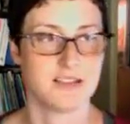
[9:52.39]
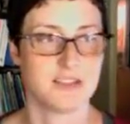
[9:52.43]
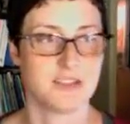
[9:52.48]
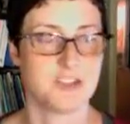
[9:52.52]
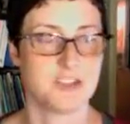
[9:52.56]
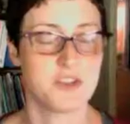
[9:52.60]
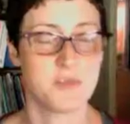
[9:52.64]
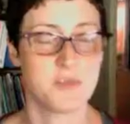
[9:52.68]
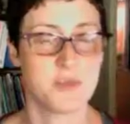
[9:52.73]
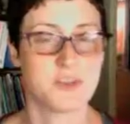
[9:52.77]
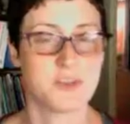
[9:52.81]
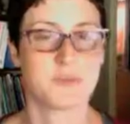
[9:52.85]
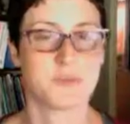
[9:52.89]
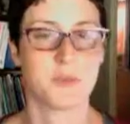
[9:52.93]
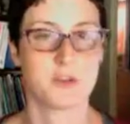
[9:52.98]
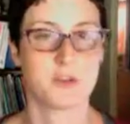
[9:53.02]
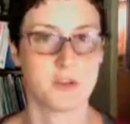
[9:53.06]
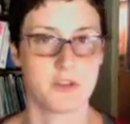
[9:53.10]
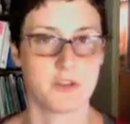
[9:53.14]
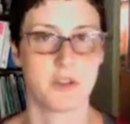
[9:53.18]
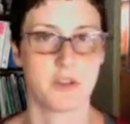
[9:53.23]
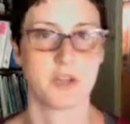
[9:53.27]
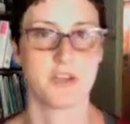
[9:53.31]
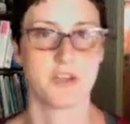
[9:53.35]
the best
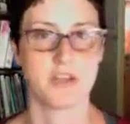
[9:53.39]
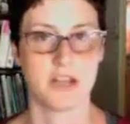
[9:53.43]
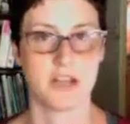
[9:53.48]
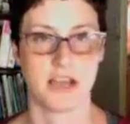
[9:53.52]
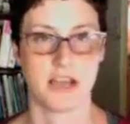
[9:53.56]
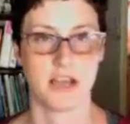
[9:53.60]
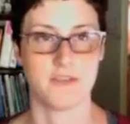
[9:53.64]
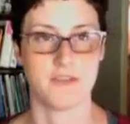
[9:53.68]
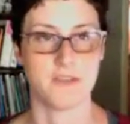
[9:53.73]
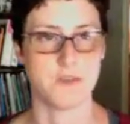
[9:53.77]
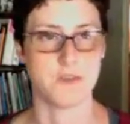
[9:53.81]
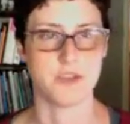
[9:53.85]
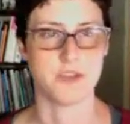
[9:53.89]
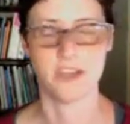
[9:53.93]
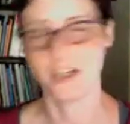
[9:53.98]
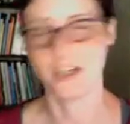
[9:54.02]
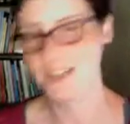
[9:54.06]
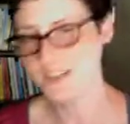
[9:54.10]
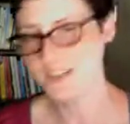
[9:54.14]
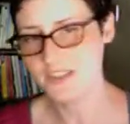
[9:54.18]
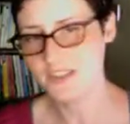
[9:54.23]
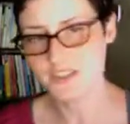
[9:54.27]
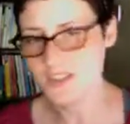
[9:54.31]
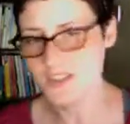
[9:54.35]
mother-in-law you can have. I mean, that
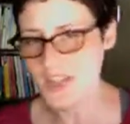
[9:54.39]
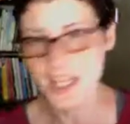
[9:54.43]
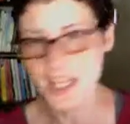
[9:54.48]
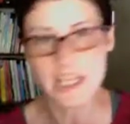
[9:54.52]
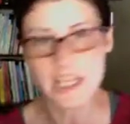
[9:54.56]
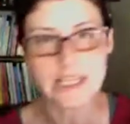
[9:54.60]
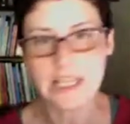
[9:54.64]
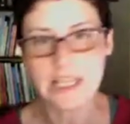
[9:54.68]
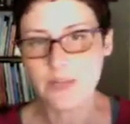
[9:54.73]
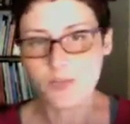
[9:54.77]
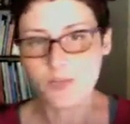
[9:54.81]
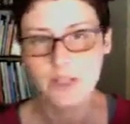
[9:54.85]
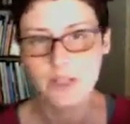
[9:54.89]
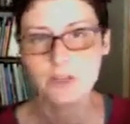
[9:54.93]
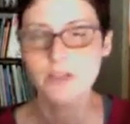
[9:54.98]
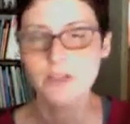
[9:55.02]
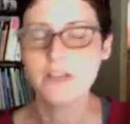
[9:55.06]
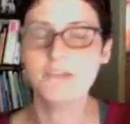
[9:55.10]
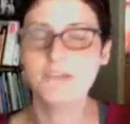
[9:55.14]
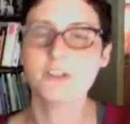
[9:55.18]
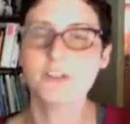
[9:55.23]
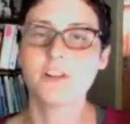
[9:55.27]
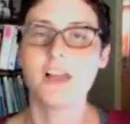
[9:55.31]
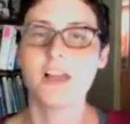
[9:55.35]
isn't to say that we don't
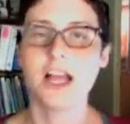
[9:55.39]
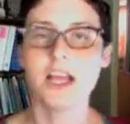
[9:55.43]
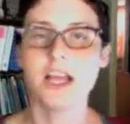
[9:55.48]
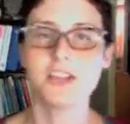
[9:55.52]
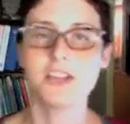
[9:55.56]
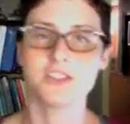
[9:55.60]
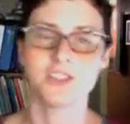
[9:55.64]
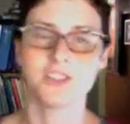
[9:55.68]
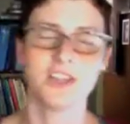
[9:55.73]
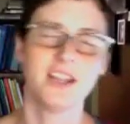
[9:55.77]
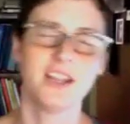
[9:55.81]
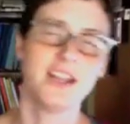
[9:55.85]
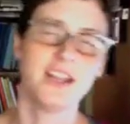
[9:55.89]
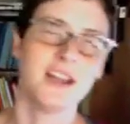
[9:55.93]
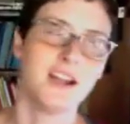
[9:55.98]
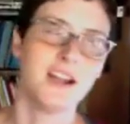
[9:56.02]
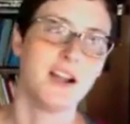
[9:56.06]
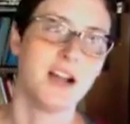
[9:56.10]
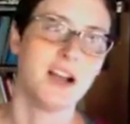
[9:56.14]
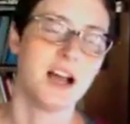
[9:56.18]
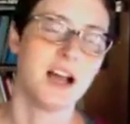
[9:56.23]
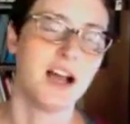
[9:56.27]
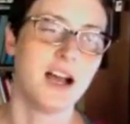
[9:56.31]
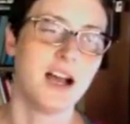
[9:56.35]
ever clash
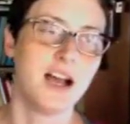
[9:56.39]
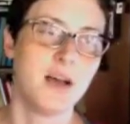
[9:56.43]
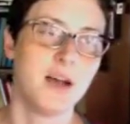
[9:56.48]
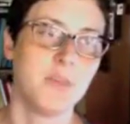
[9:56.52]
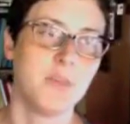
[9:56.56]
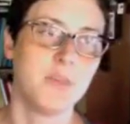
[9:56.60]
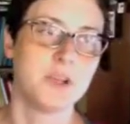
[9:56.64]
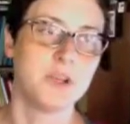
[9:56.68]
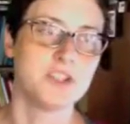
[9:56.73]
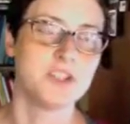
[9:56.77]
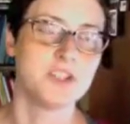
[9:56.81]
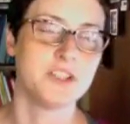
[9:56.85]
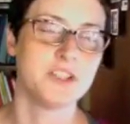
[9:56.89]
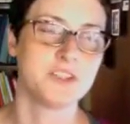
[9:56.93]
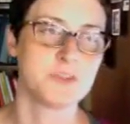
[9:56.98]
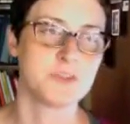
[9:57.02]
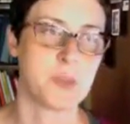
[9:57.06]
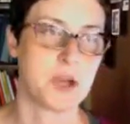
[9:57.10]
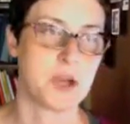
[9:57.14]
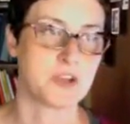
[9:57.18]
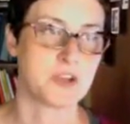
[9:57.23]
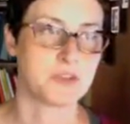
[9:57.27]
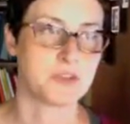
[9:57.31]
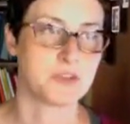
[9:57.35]
but she
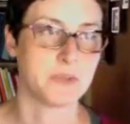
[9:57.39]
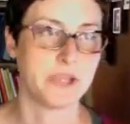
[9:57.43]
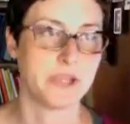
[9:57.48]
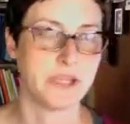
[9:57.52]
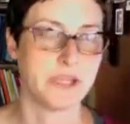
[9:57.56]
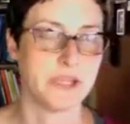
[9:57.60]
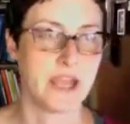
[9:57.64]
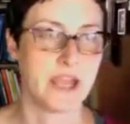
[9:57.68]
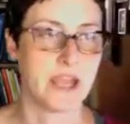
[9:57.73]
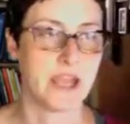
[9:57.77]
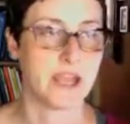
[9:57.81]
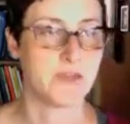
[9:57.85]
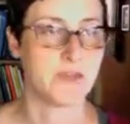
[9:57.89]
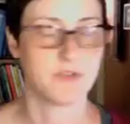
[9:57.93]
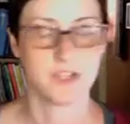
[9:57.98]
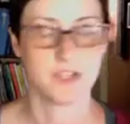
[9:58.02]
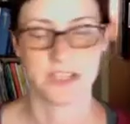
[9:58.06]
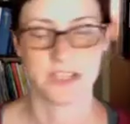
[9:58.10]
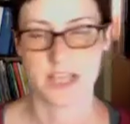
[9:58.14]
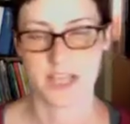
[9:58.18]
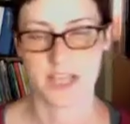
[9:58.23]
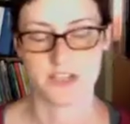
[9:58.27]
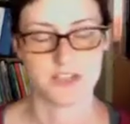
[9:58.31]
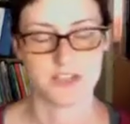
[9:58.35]
inspires me every
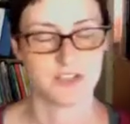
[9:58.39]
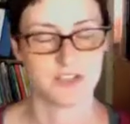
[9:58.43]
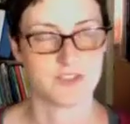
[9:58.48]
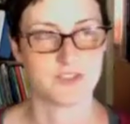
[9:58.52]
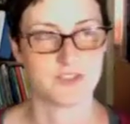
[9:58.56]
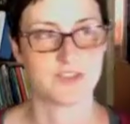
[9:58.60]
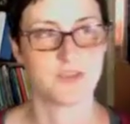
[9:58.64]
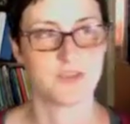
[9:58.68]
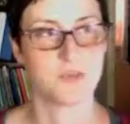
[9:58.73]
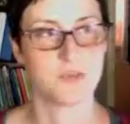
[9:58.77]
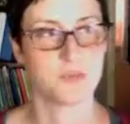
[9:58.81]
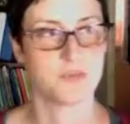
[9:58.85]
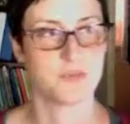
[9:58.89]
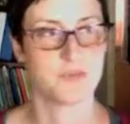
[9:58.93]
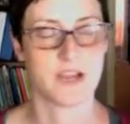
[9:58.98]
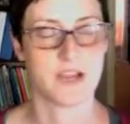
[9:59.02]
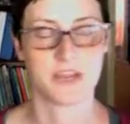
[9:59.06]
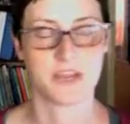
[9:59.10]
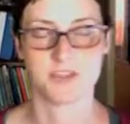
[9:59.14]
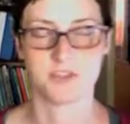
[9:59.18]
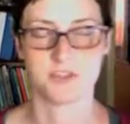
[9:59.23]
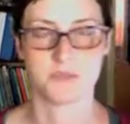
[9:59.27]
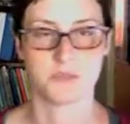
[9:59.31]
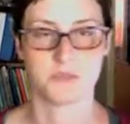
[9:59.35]
day. She's super
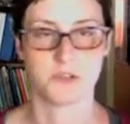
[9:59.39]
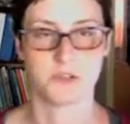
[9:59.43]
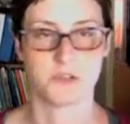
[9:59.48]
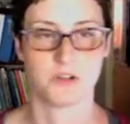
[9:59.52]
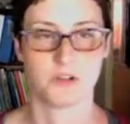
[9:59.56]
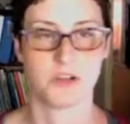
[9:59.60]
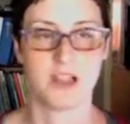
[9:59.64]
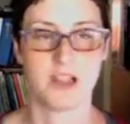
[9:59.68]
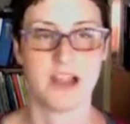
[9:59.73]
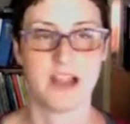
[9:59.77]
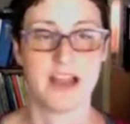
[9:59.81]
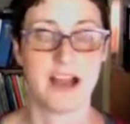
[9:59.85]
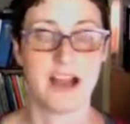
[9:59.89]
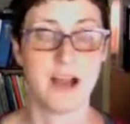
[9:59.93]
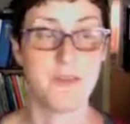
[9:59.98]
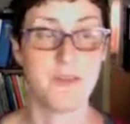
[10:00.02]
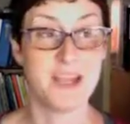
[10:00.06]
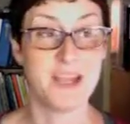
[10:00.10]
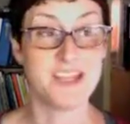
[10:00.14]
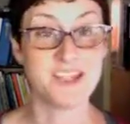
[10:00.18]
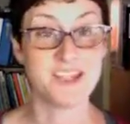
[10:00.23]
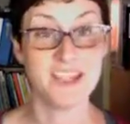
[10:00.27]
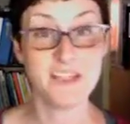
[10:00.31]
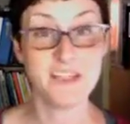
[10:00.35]
fashionable.
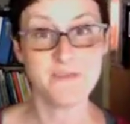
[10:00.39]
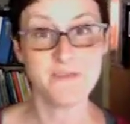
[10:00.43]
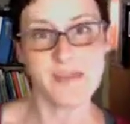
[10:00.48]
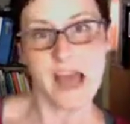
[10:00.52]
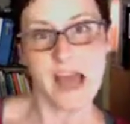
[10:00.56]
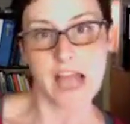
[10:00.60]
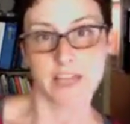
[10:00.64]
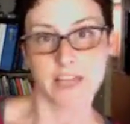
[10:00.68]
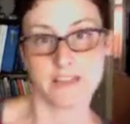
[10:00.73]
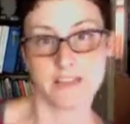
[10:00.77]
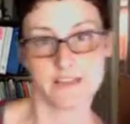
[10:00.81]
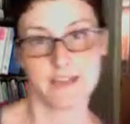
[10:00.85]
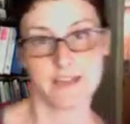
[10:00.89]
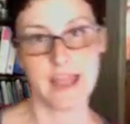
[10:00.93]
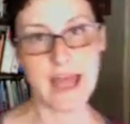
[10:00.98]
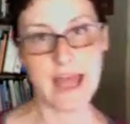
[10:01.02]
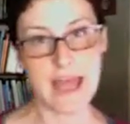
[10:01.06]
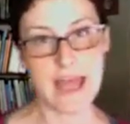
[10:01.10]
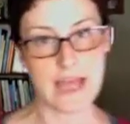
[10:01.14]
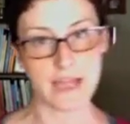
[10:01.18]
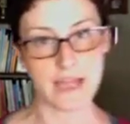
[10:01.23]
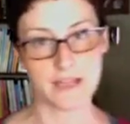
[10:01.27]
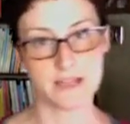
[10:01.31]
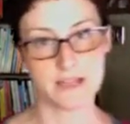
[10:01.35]
And she, in fact,
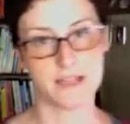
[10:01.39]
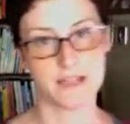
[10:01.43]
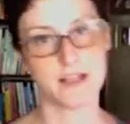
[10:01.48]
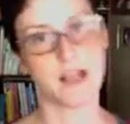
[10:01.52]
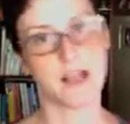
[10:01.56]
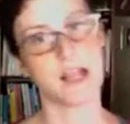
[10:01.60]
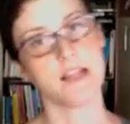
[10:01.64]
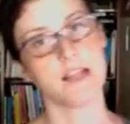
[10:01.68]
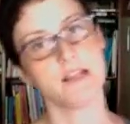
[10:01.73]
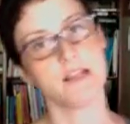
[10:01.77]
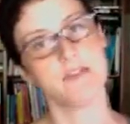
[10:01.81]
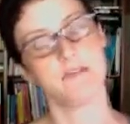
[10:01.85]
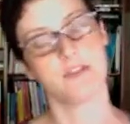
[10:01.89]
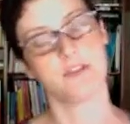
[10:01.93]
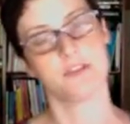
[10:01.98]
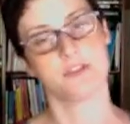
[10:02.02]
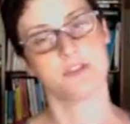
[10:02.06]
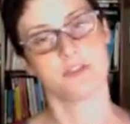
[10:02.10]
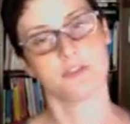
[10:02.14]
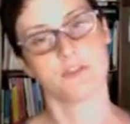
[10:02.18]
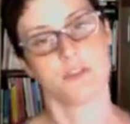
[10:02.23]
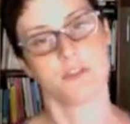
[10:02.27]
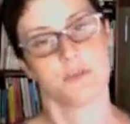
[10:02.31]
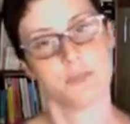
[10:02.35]
had an Eileen
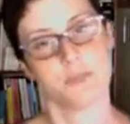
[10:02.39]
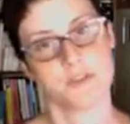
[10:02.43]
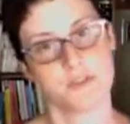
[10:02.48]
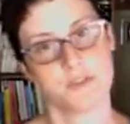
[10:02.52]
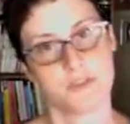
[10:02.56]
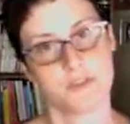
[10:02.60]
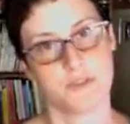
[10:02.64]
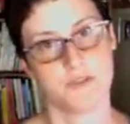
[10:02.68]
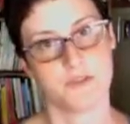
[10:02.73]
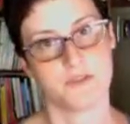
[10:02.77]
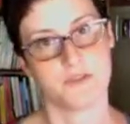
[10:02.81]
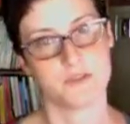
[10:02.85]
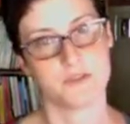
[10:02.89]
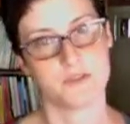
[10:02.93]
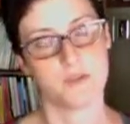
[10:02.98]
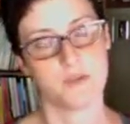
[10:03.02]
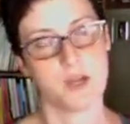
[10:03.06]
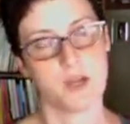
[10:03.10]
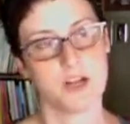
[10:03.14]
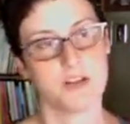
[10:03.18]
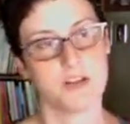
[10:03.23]
Fisher Dolman sleeve sweater.